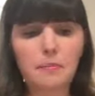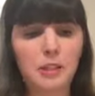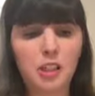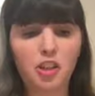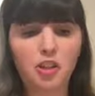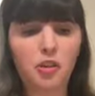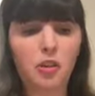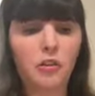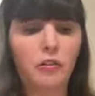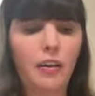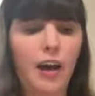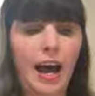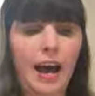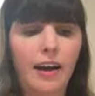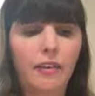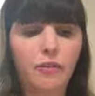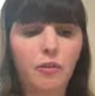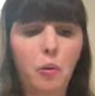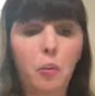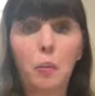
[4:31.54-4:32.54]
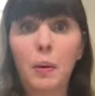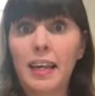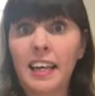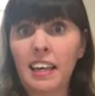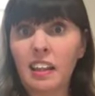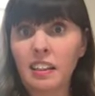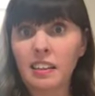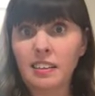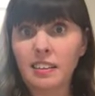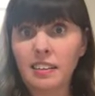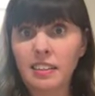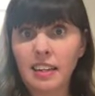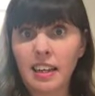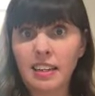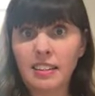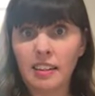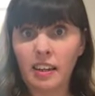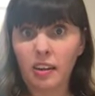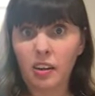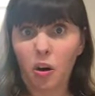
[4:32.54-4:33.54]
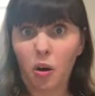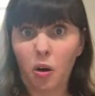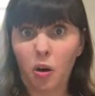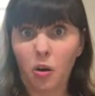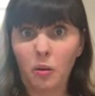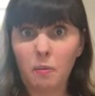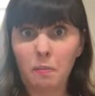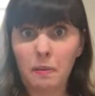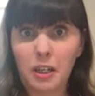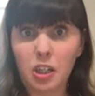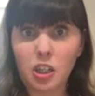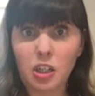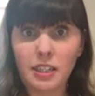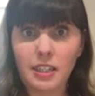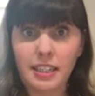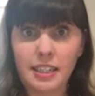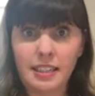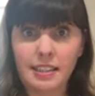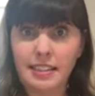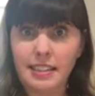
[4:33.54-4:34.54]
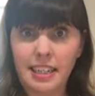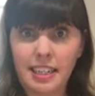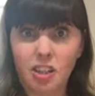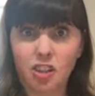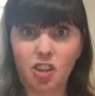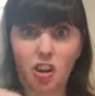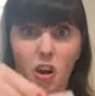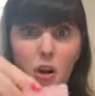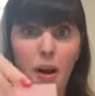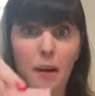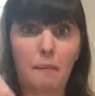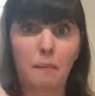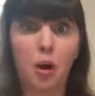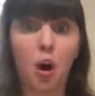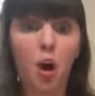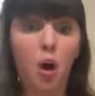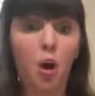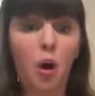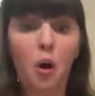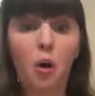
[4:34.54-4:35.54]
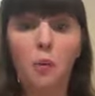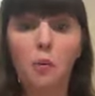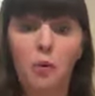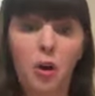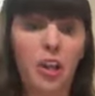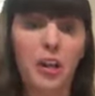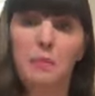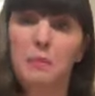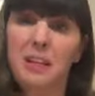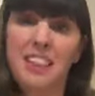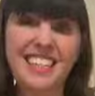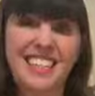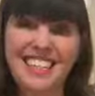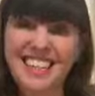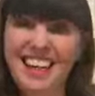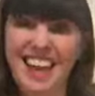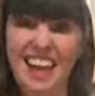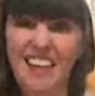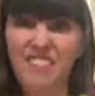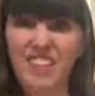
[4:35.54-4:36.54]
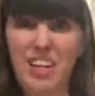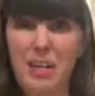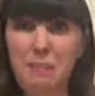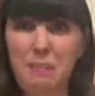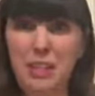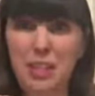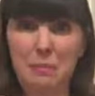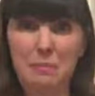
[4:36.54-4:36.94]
I'm just sort of half winging this as I go because the sketch I'm working with didn't have any